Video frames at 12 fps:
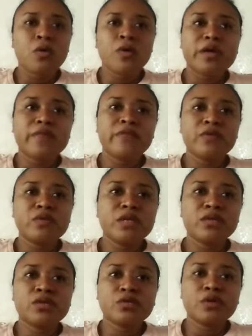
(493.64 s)
or if you
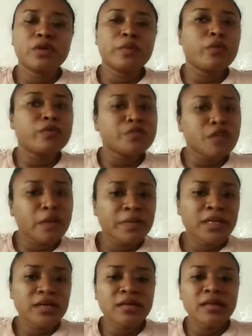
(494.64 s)
need to improve
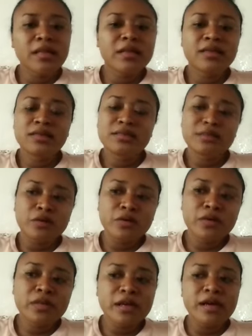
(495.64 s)
something, then that is a
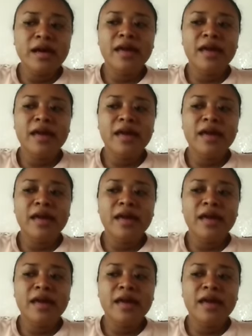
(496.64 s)
good thing.